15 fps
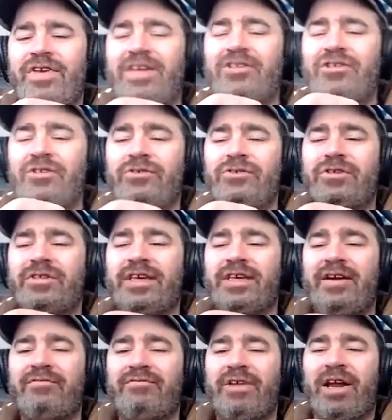issues to
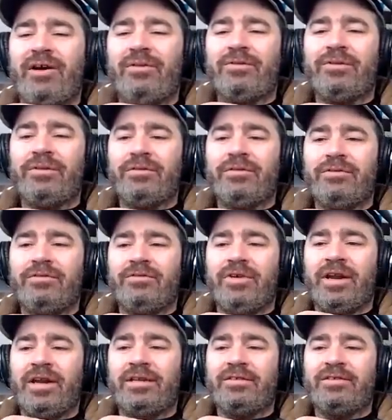get round, right?